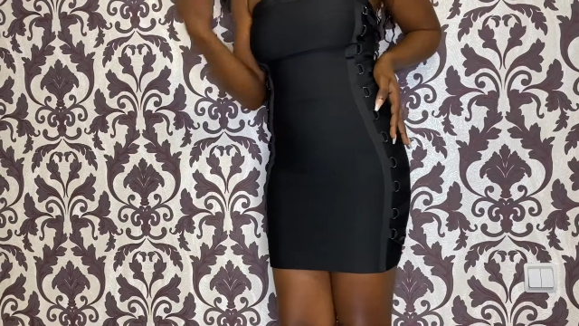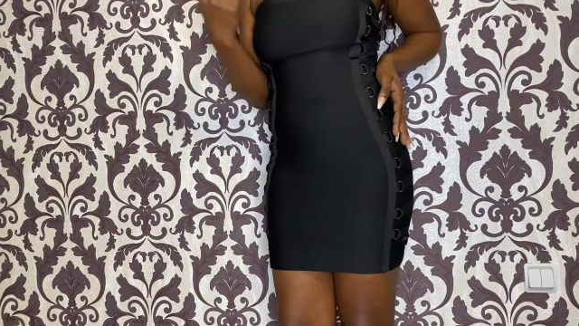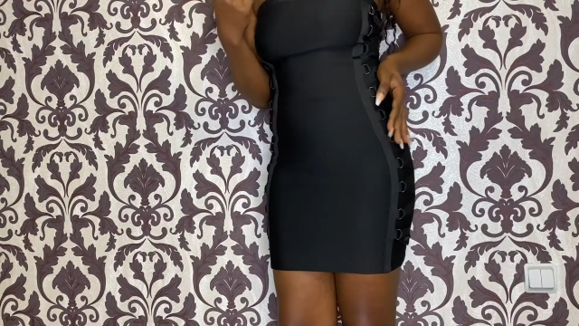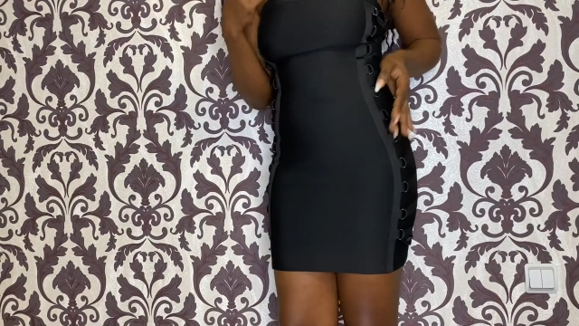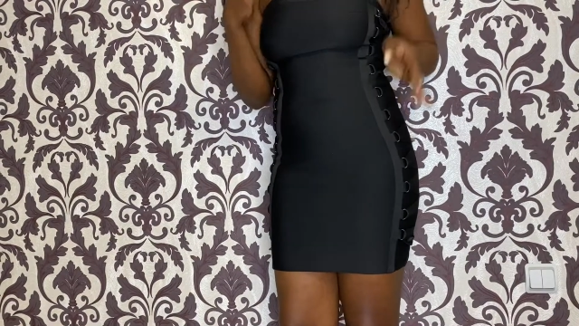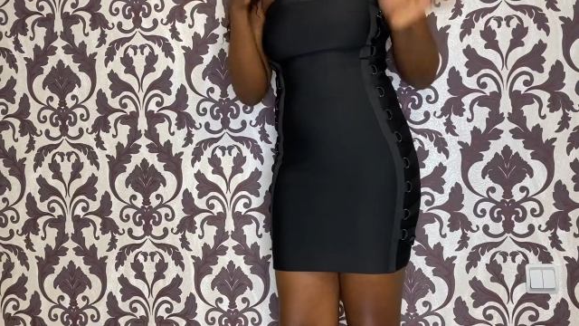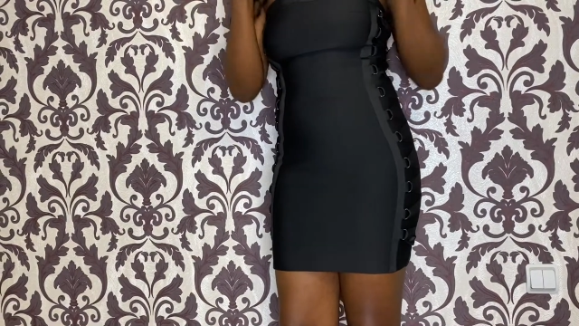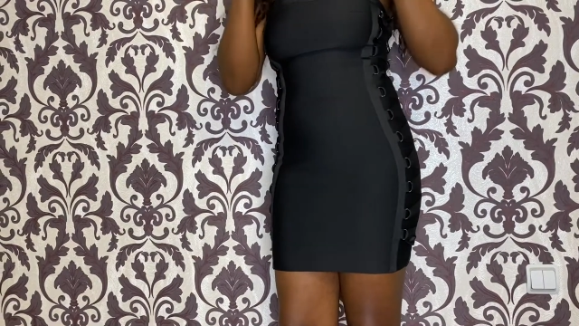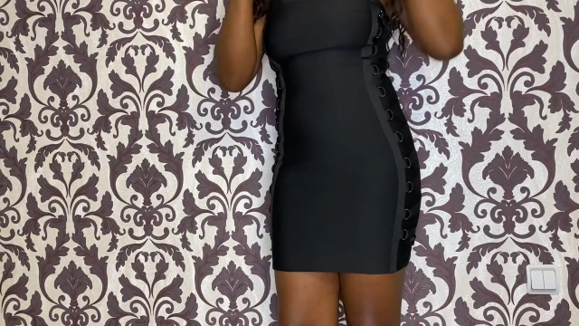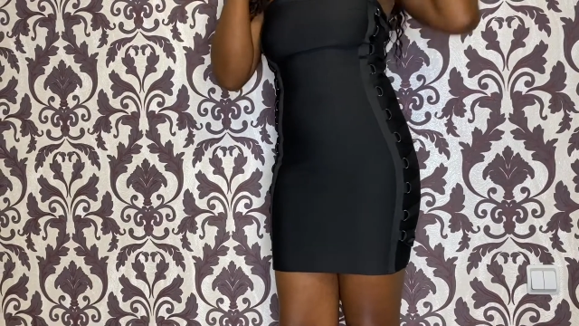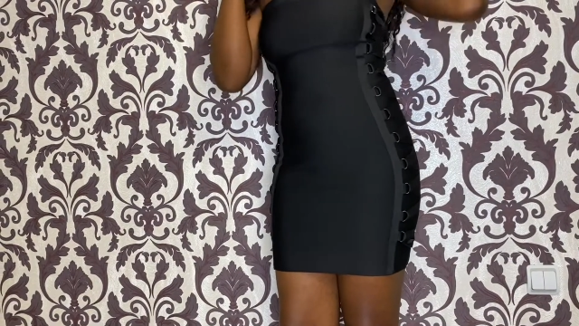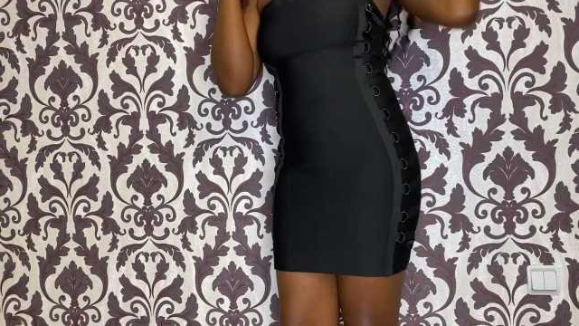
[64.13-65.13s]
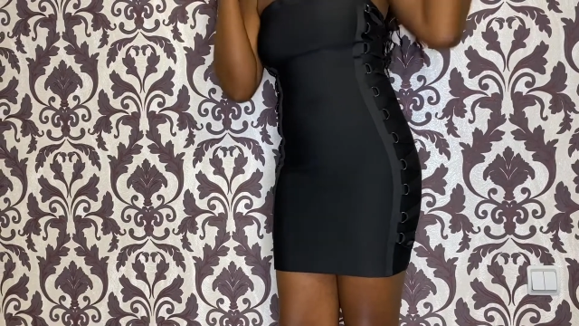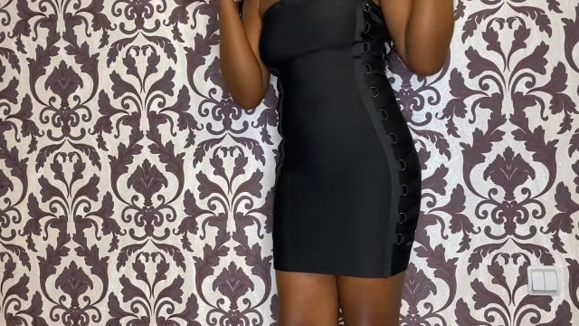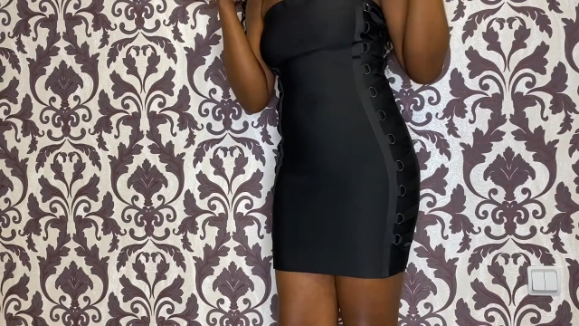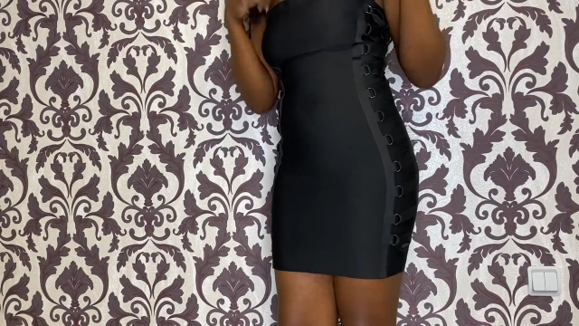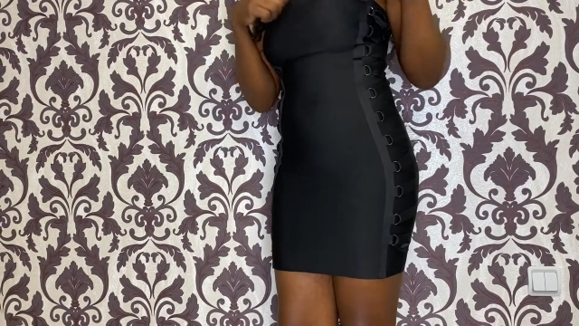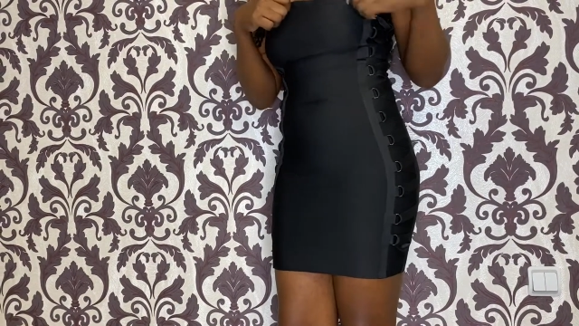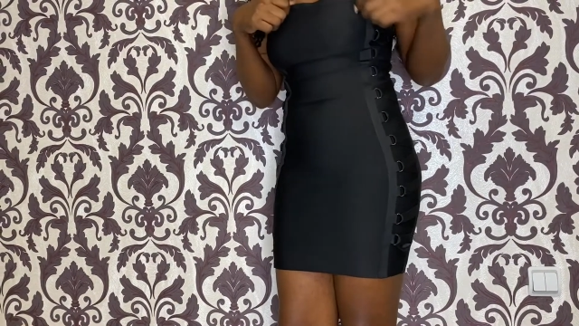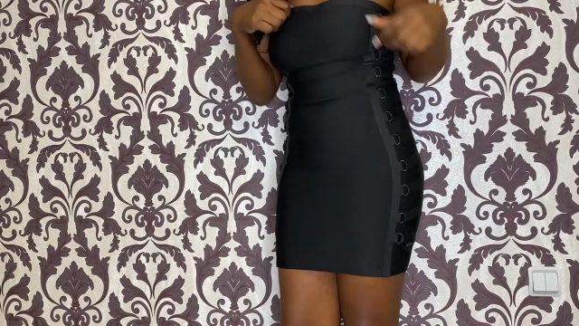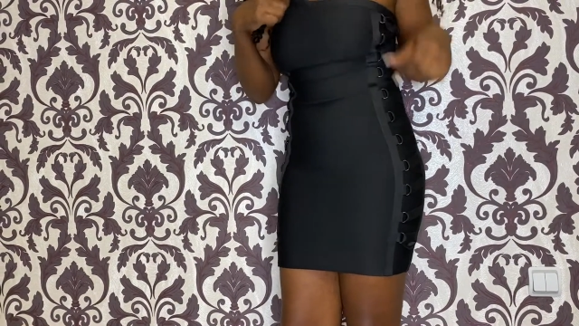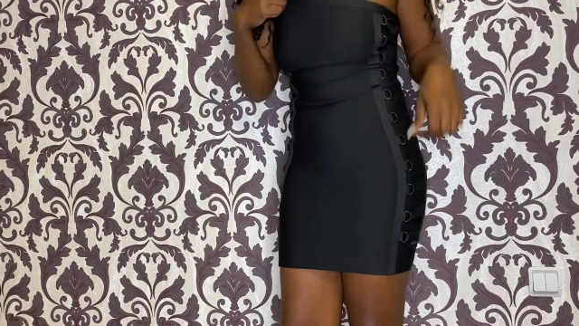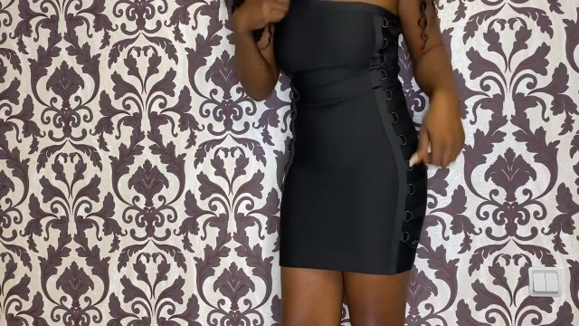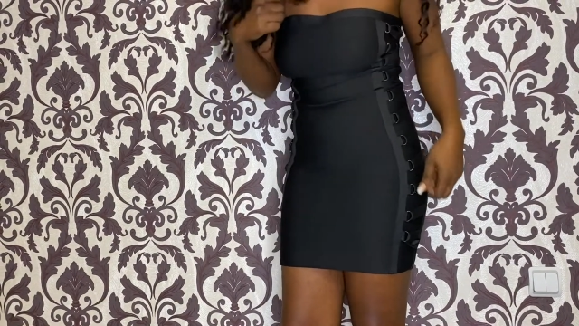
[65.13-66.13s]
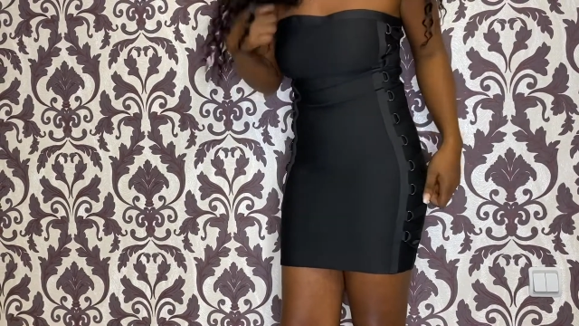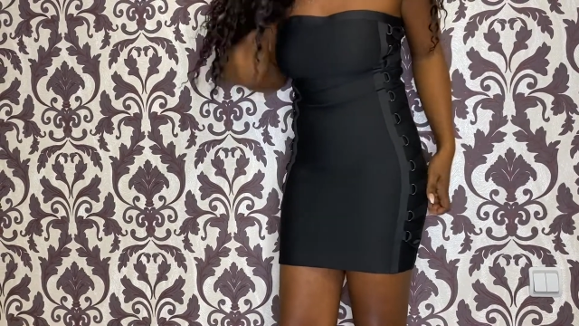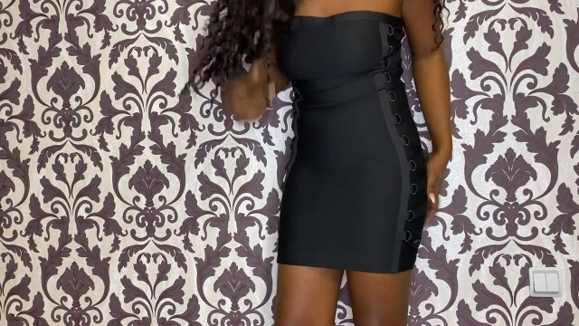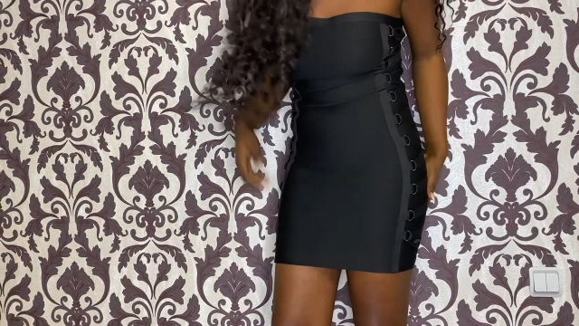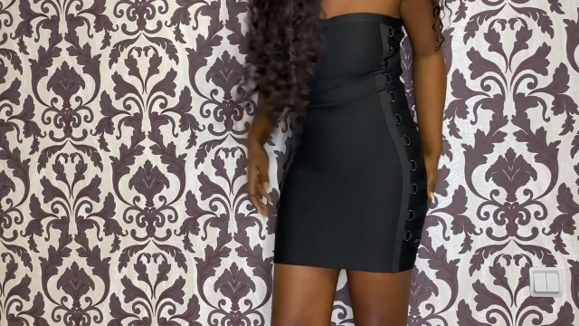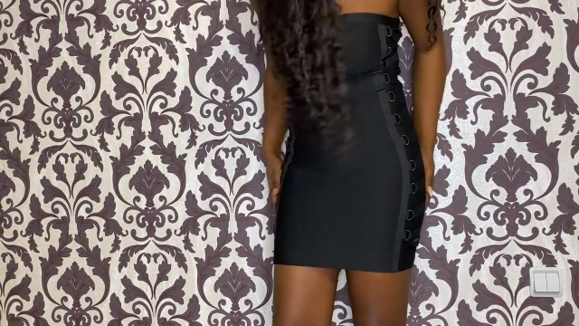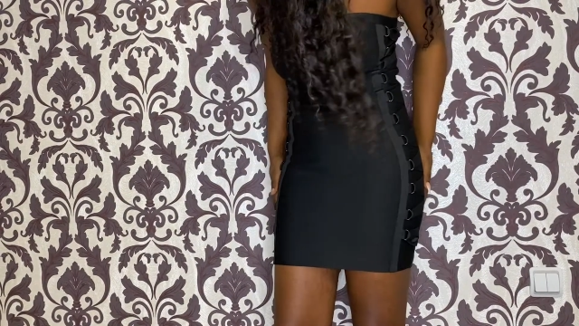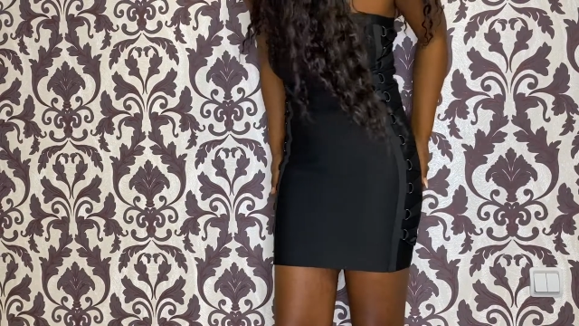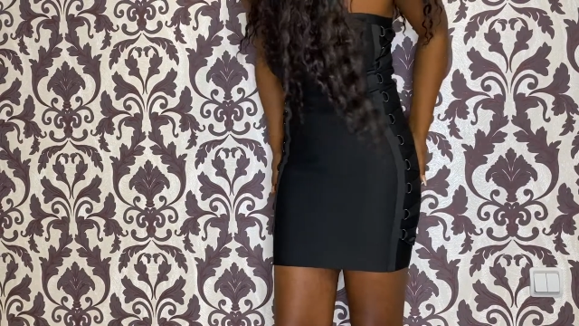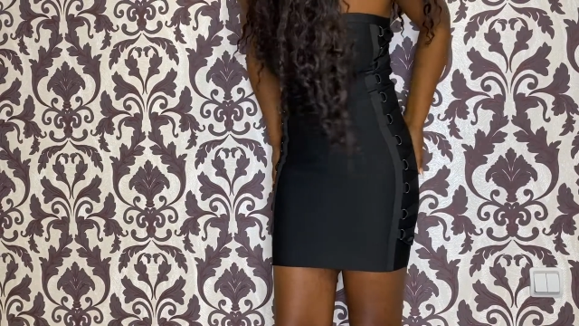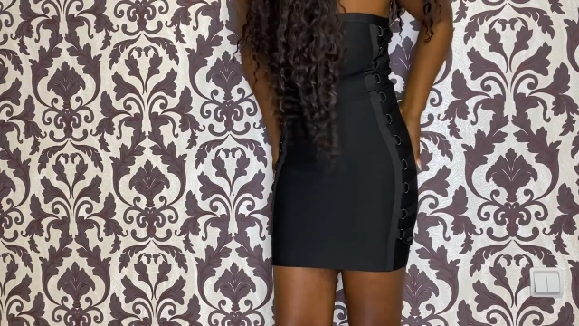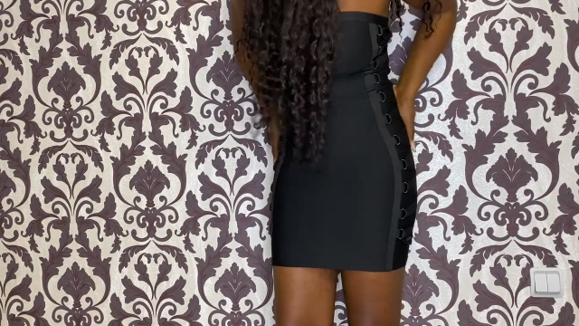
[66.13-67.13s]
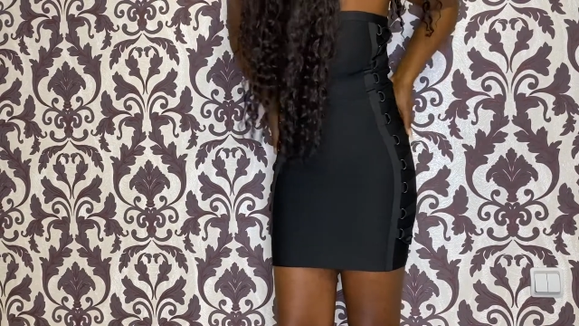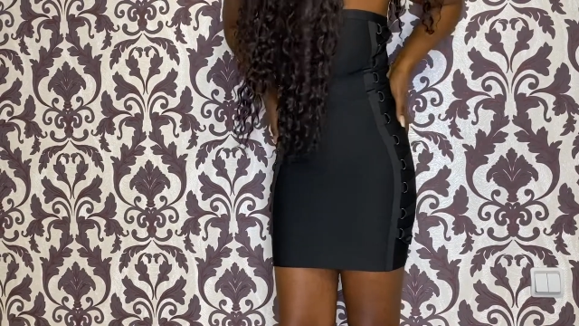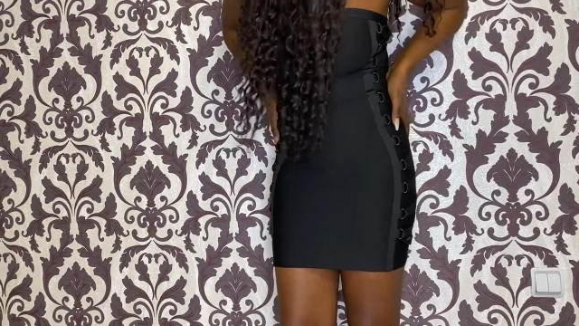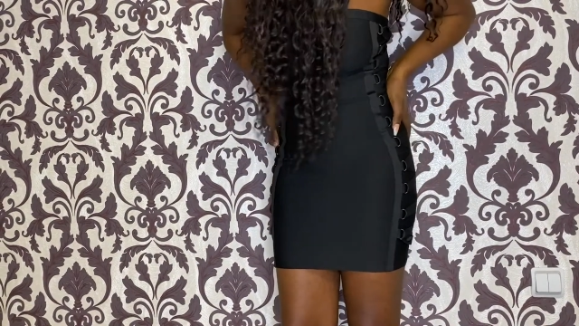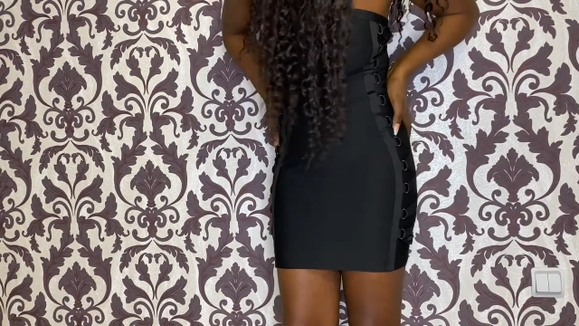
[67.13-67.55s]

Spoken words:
Nobody's mouth can be seen.